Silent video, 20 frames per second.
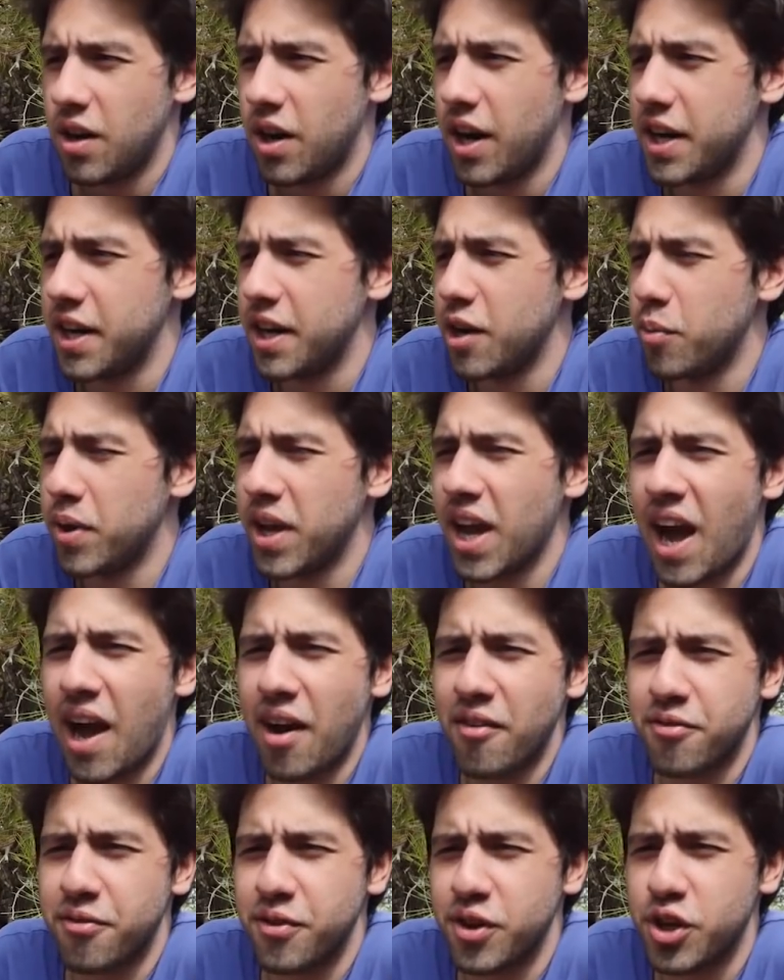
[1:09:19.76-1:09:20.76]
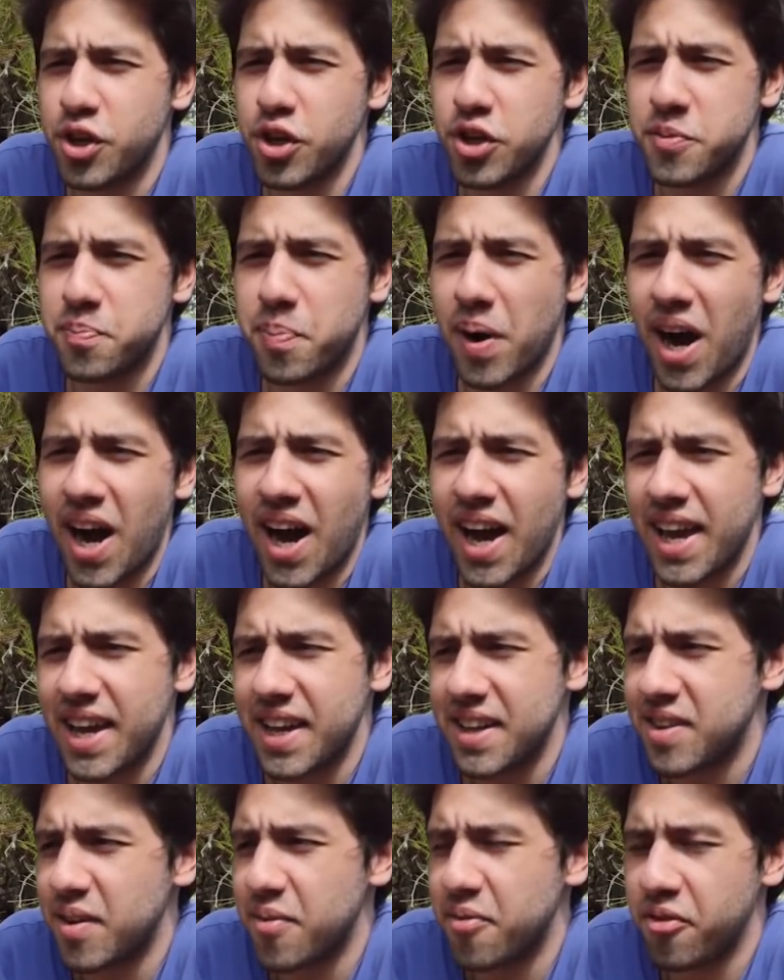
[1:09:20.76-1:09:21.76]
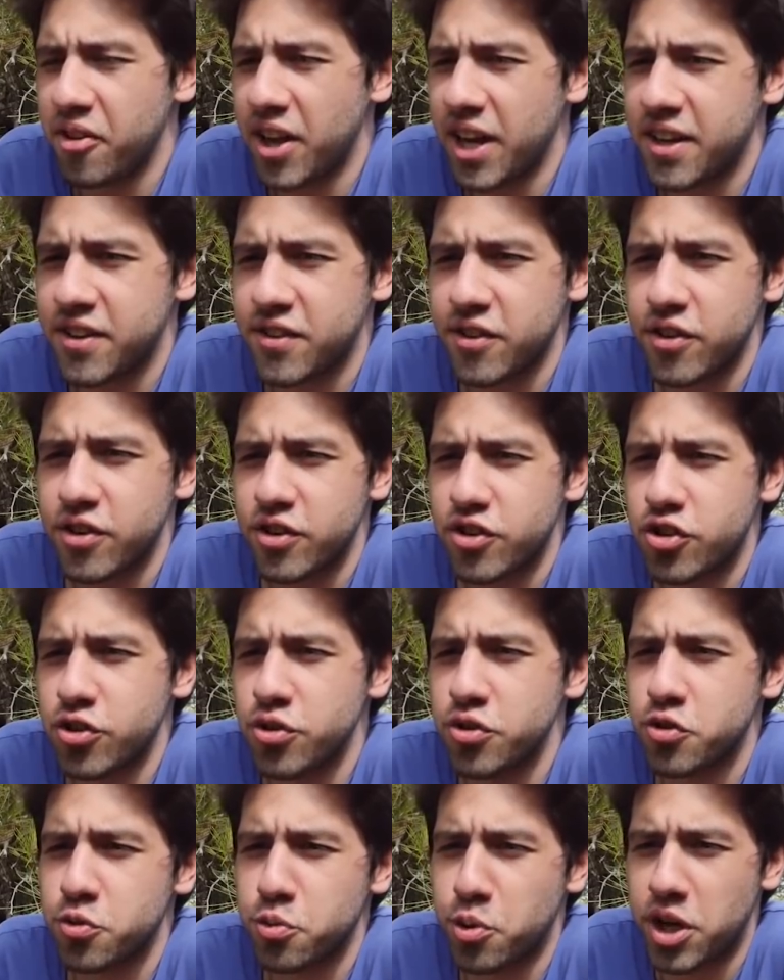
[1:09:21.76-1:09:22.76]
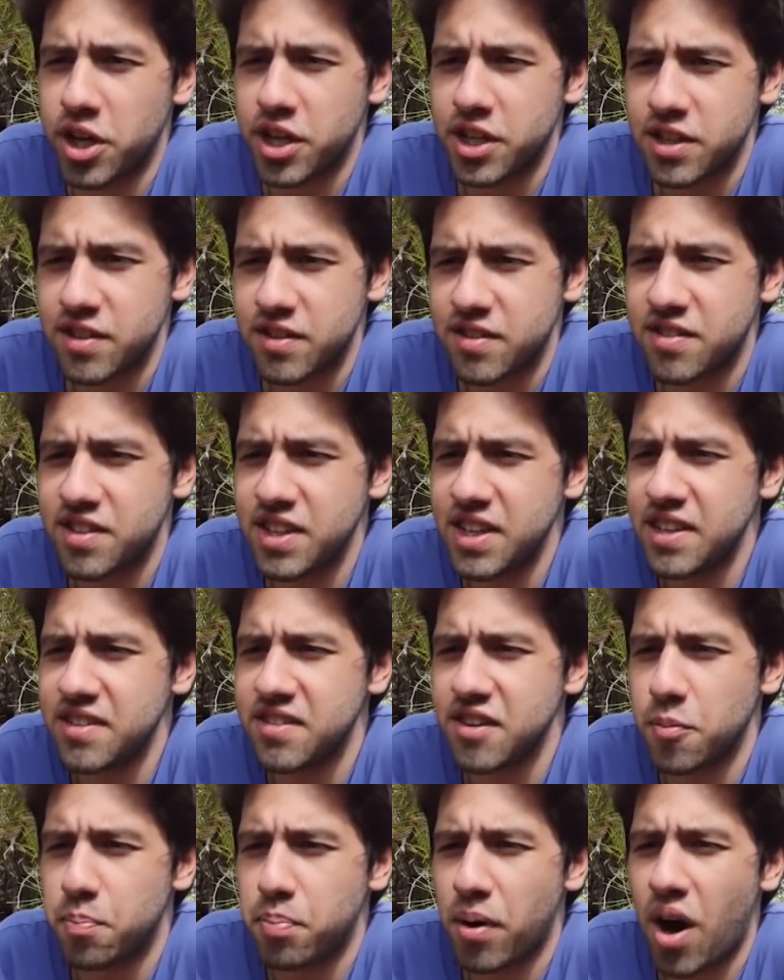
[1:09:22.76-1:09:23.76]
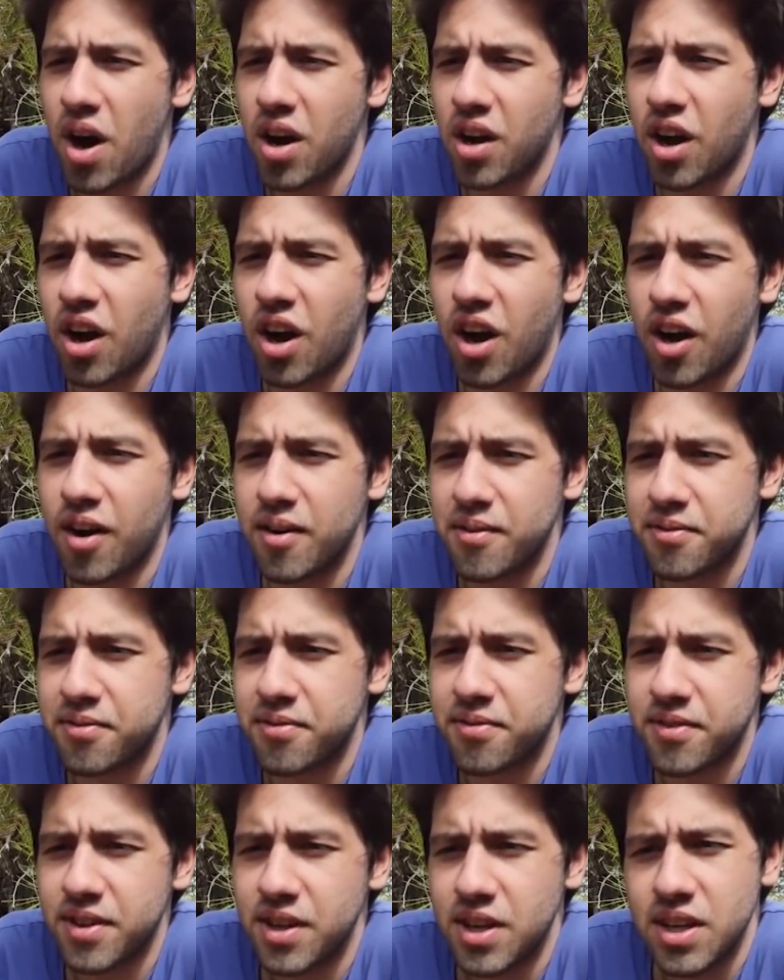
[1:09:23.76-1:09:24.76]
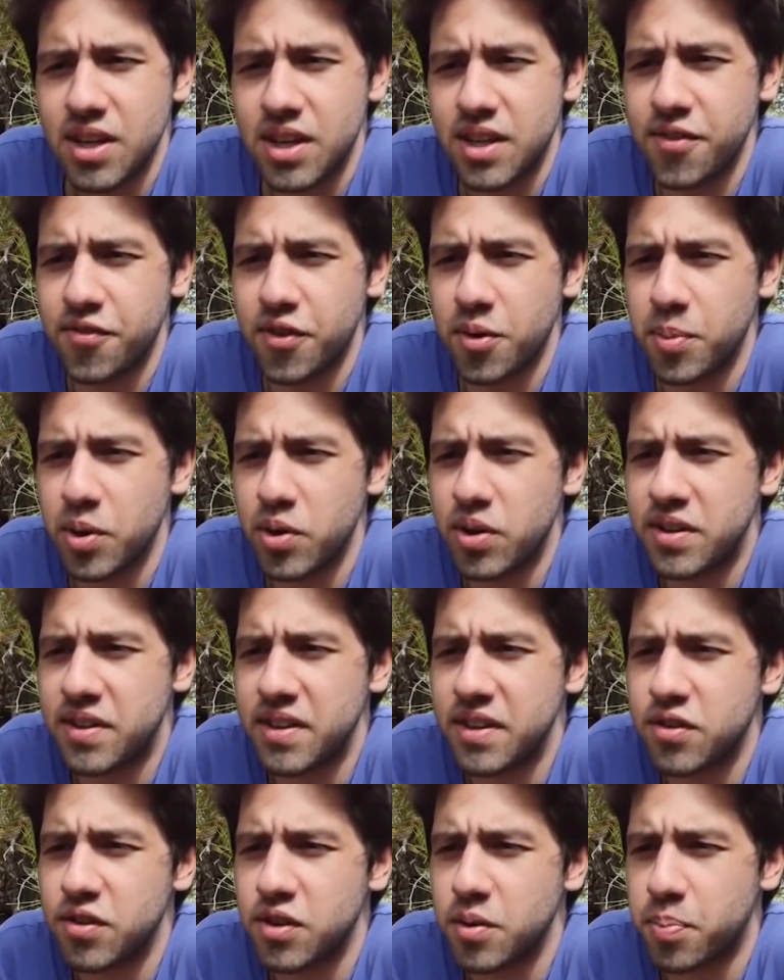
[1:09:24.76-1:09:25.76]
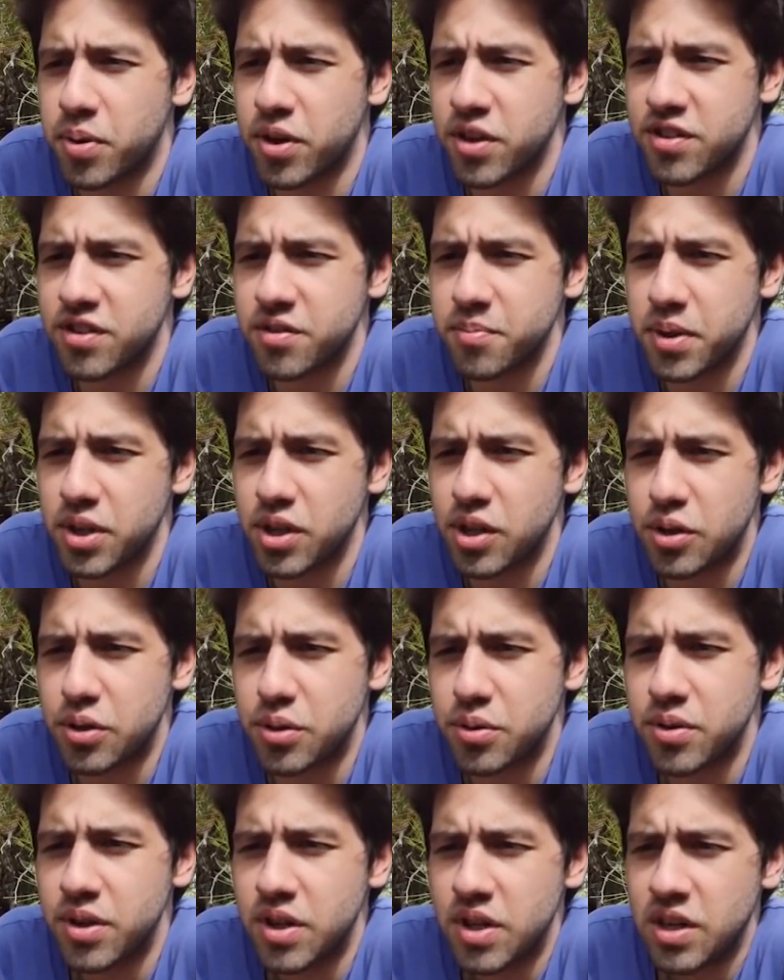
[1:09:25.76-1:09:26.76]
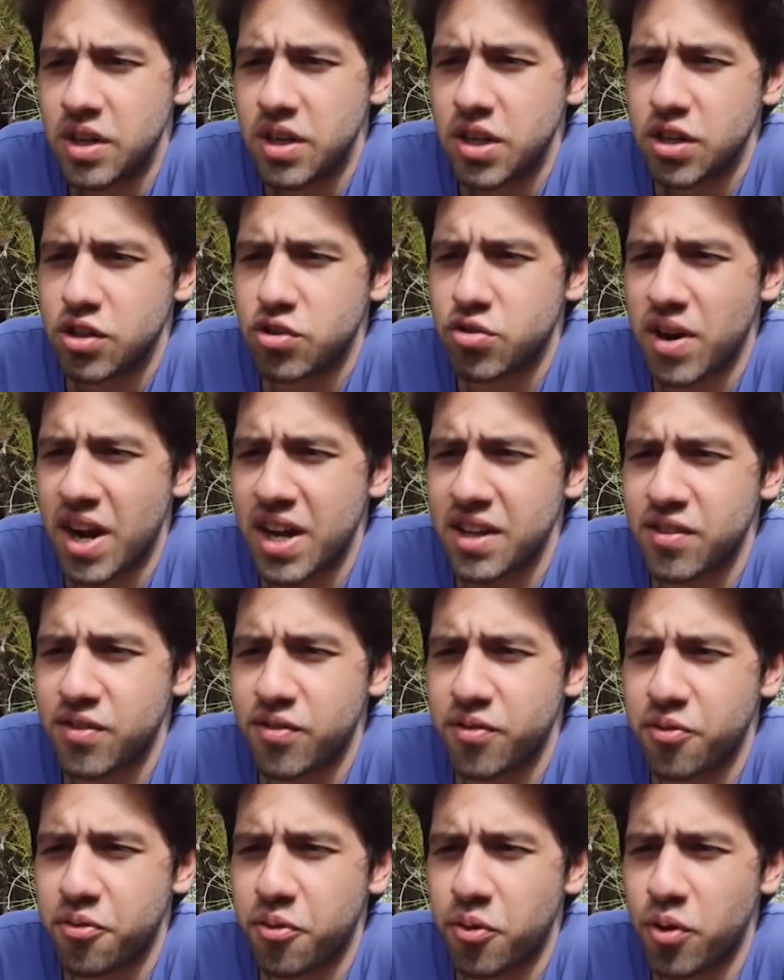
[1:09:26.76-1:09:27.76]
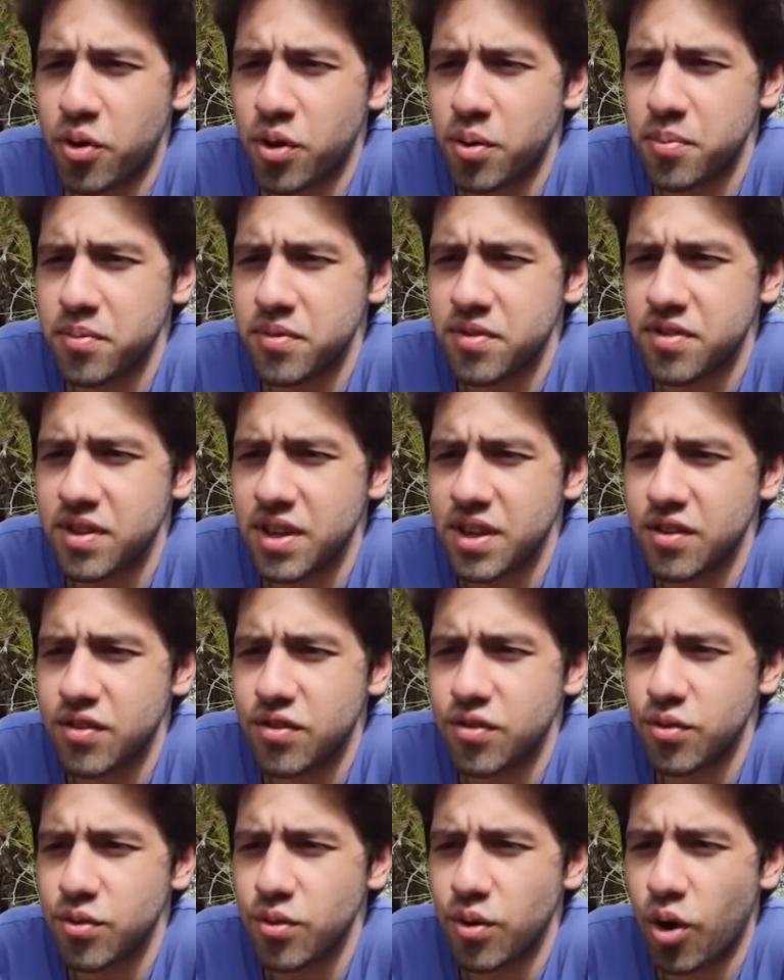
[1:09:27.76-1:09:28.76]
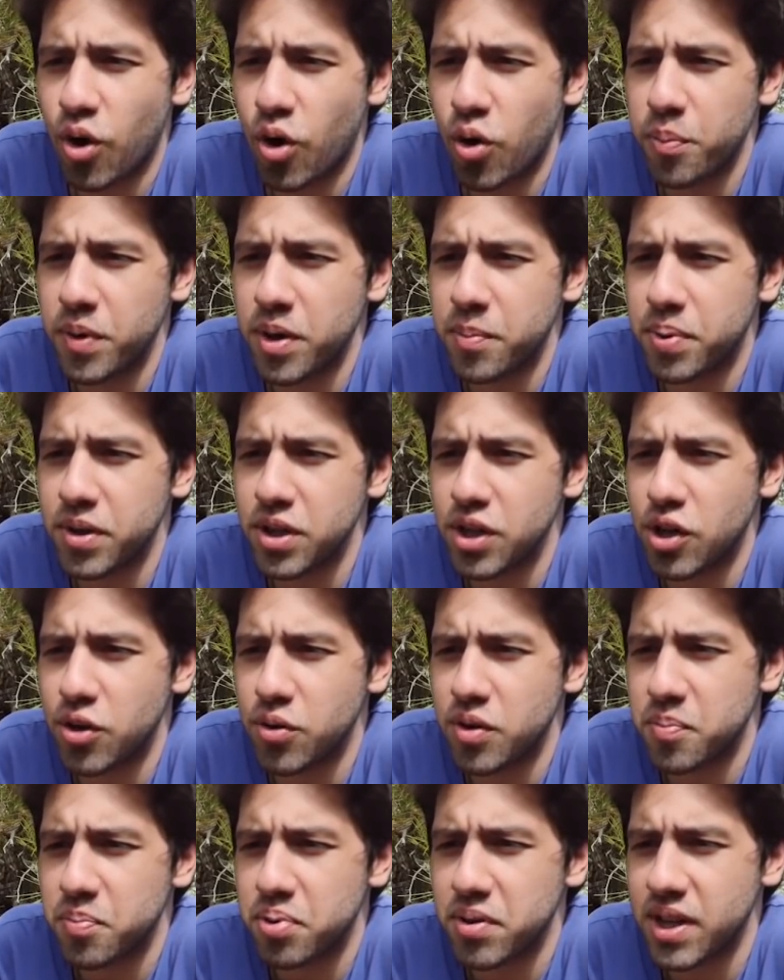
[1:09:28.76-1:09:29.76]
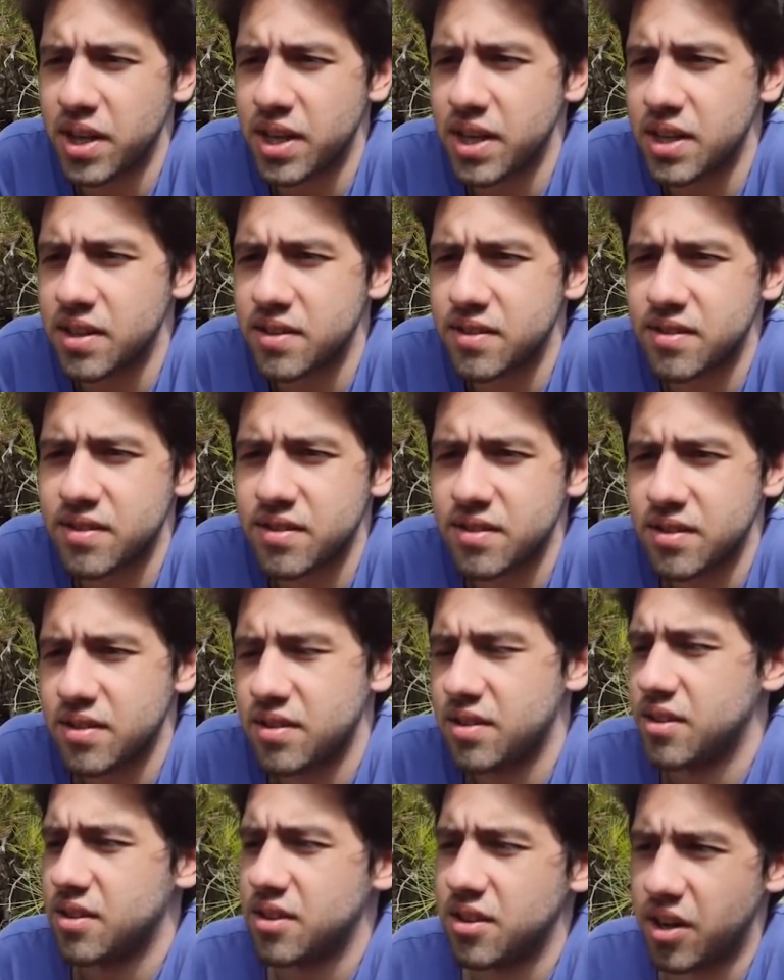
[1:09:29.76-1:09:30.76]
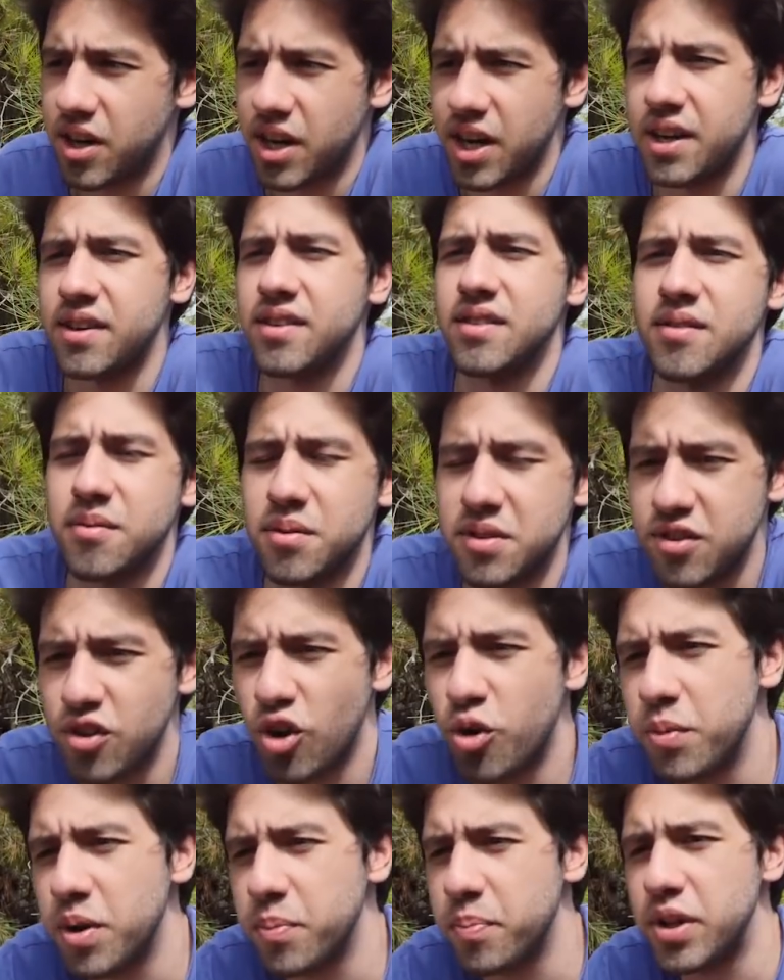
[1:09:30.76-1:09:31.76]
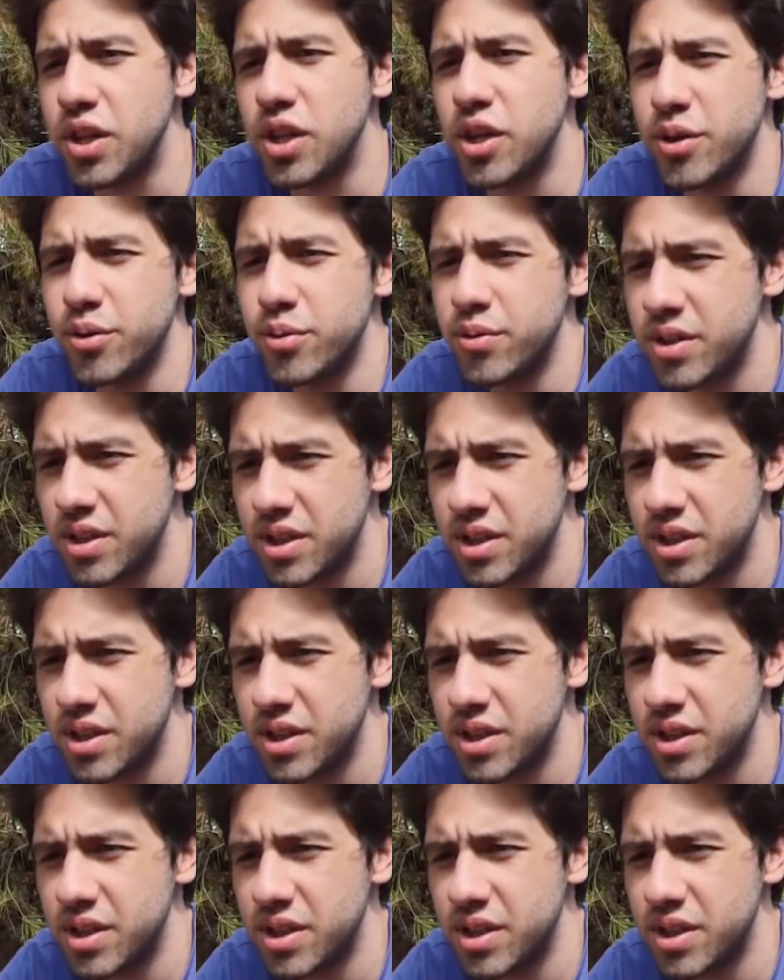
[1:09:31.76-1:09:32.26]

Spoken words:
Alright, here we have Goodbye, Deflector, choose one. Seize a Pog off. Give immunity to the person below. Transforms into Homie below and play it. Alright, what's Homie below?